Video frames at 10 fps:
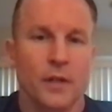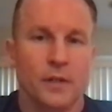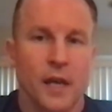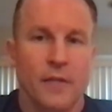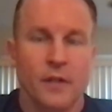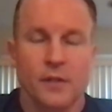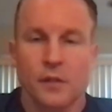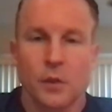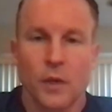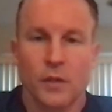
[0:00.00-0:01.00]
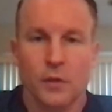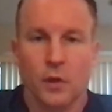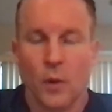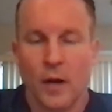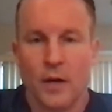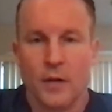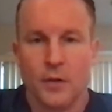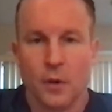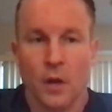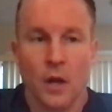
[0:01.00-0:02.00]
Dr. Devemark says he was
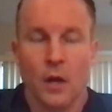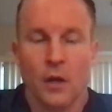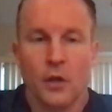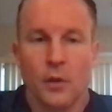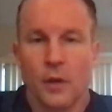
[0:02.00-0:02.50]
inspired to join